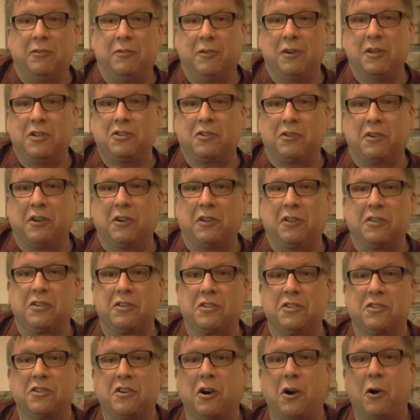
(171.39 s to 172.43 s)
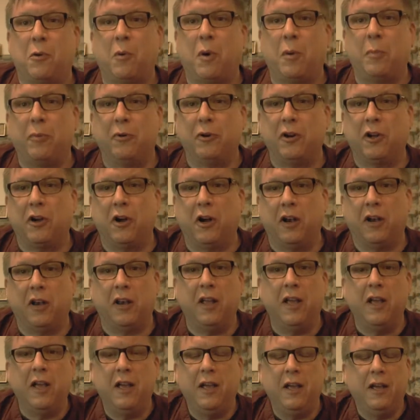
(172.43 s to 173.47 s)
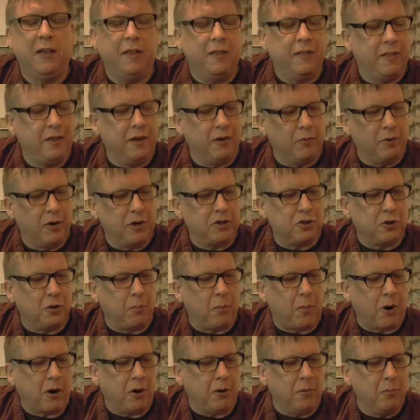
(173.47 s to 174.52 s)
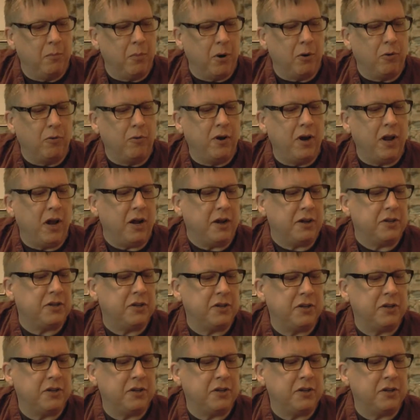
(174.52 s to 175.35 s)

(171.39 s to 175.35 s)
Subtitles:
restringing this guitar while putting on the original Martin bone nut.